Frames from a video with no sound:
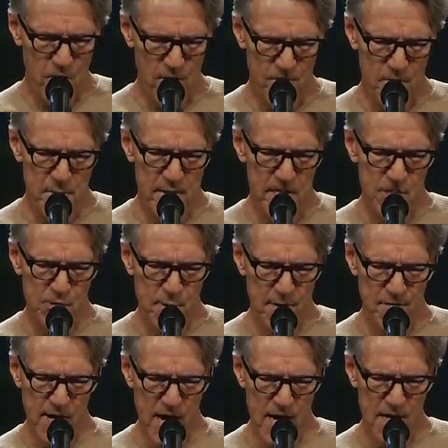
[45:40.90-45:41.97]
Or if the
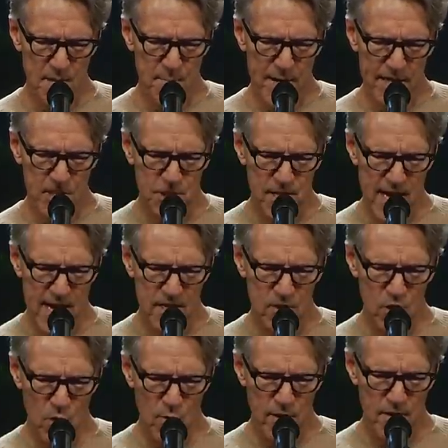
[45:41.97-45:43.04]
ministry of condemnation had
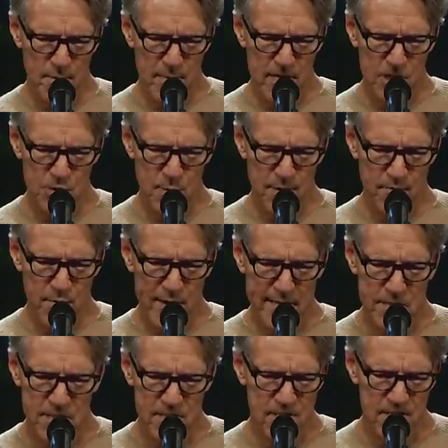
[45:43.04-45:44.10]
glory, the ministry of
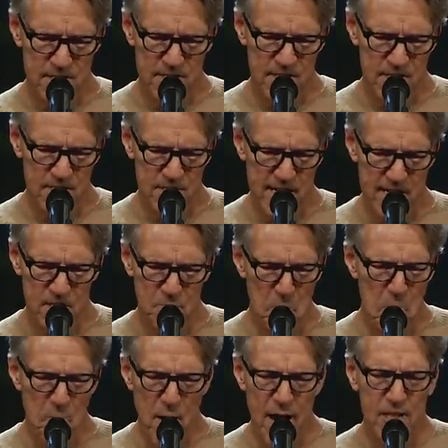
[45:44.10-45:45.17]
righteousness exceeds
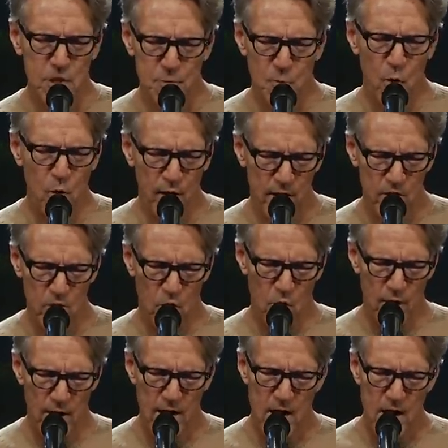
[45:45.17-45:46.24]
much more in
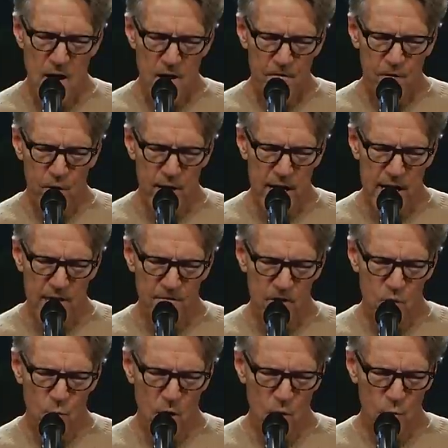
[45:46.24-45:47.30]
glory. For
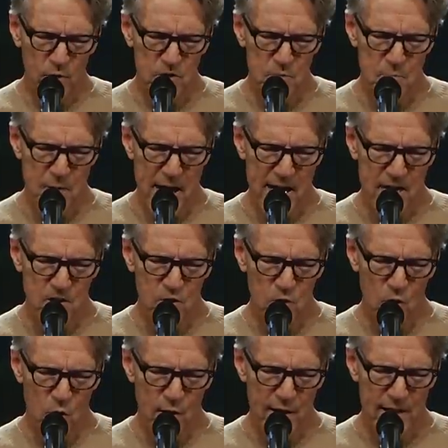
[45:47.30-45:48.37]
even what was made
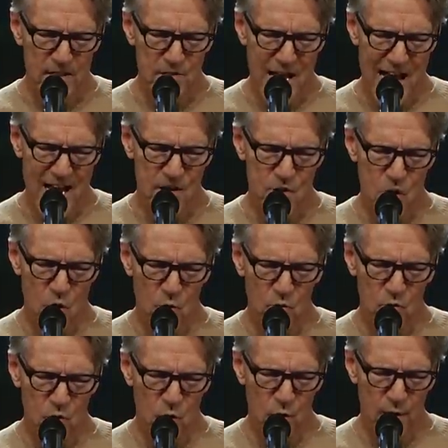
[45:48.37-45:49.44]
glorious had no
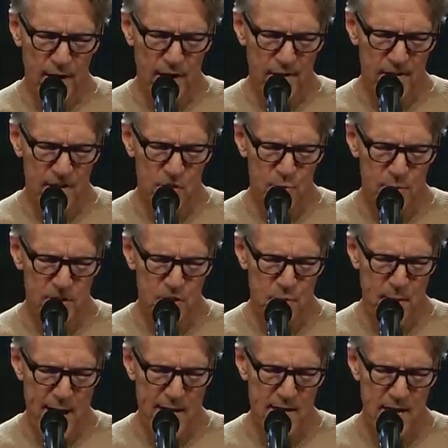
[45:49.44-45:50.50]
glory in this
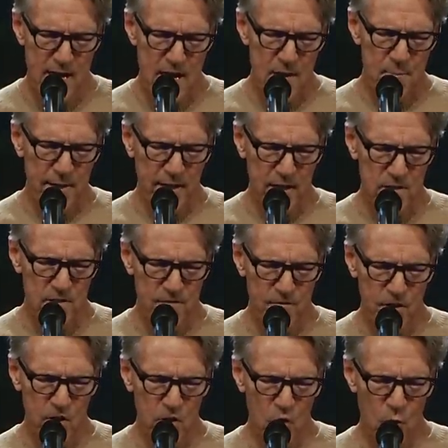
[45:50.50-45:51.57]
respect because
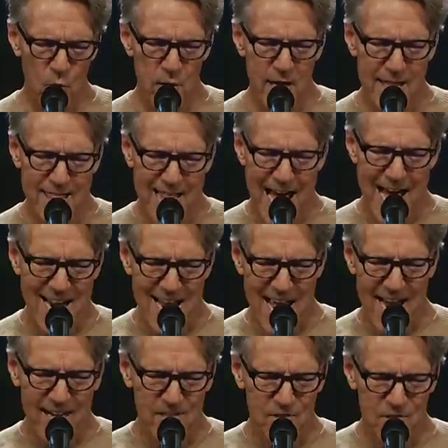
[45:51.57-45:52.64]
of the glory that
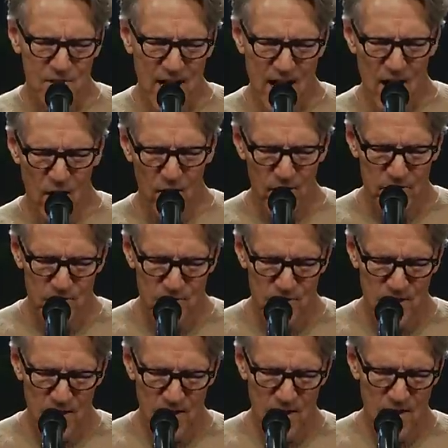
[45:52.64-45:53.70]

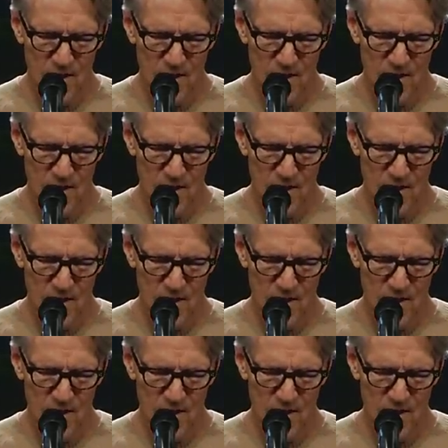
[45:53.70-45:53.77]
excels.